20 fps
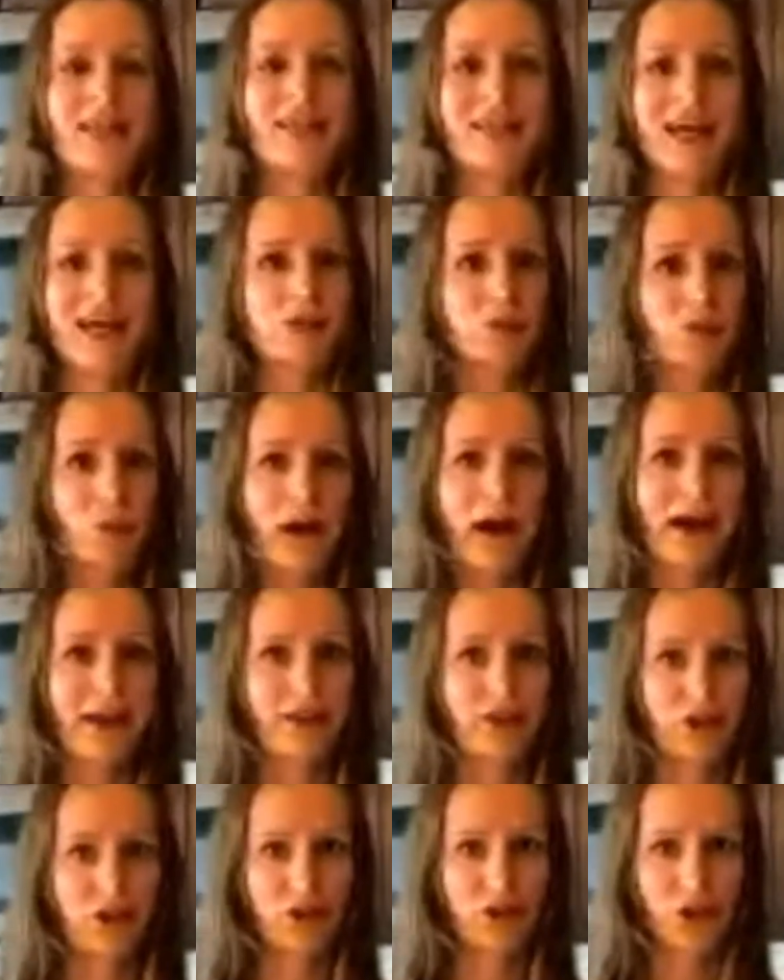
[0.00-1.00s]
That's where I
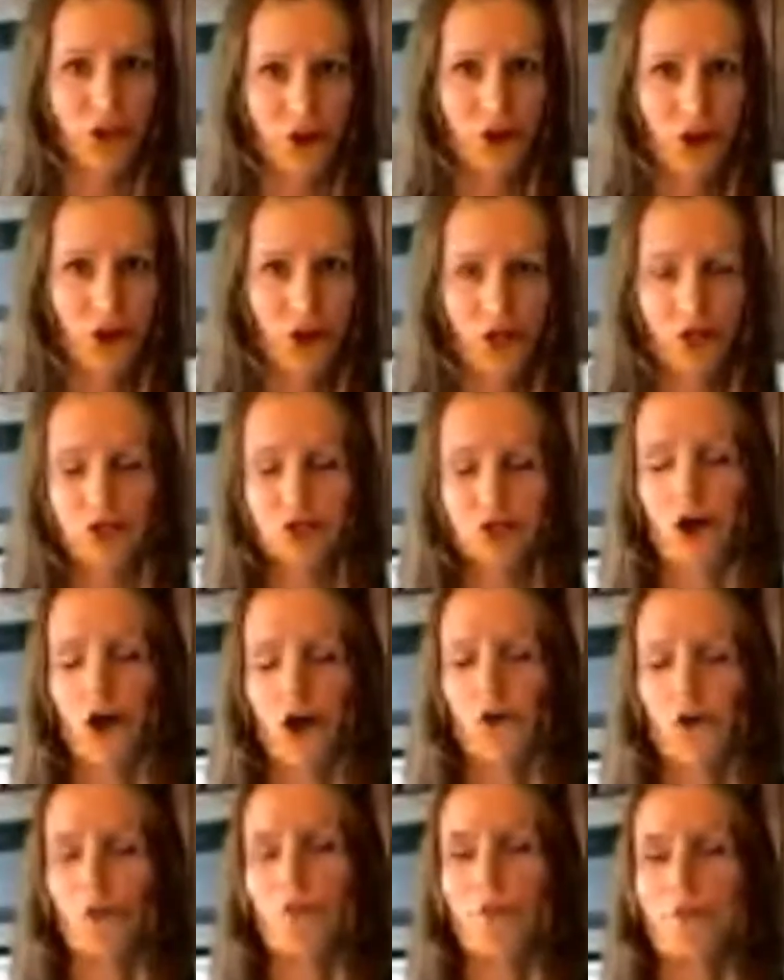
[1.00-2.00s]
learned to cook.
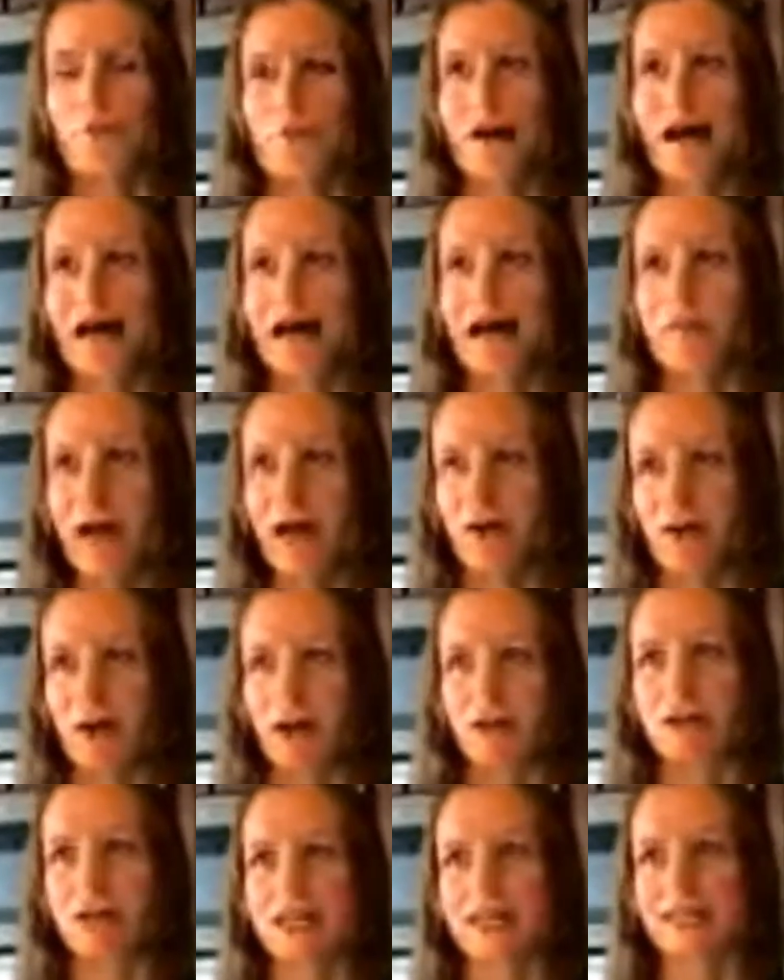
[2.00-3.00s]
So my
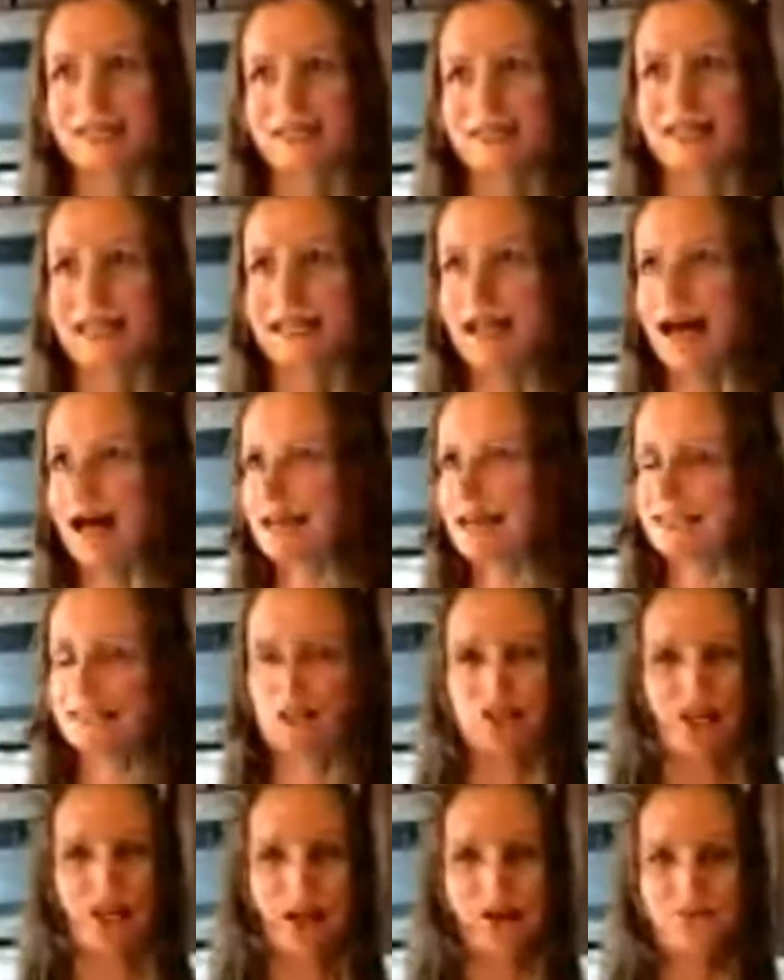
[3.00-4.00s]
background is not as a
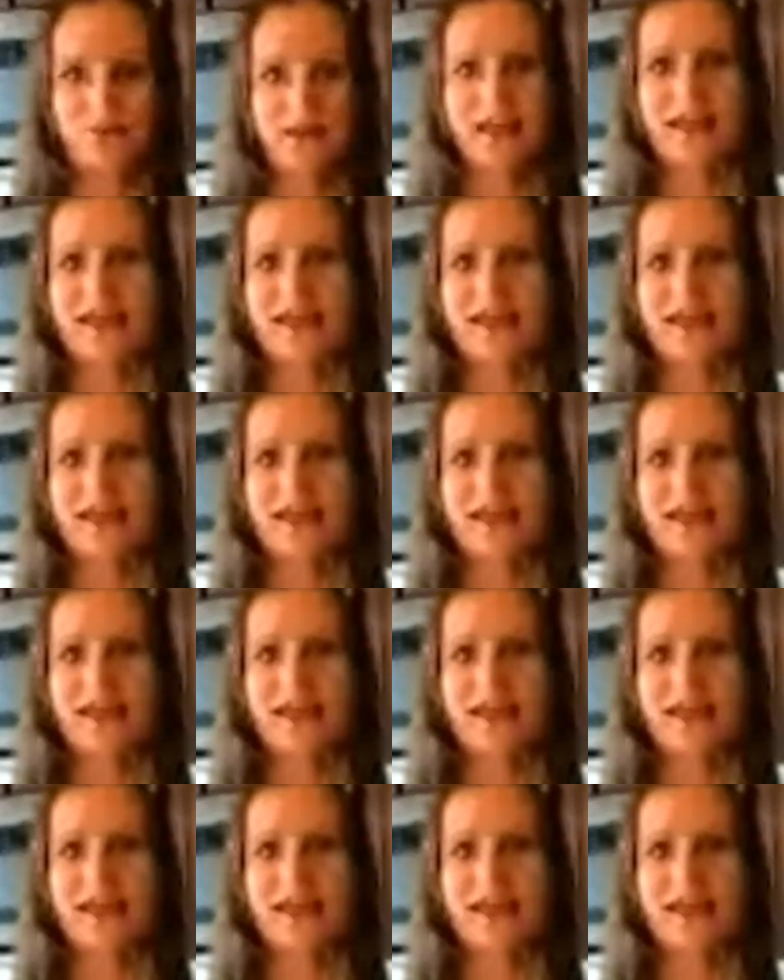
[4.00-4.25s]
chef.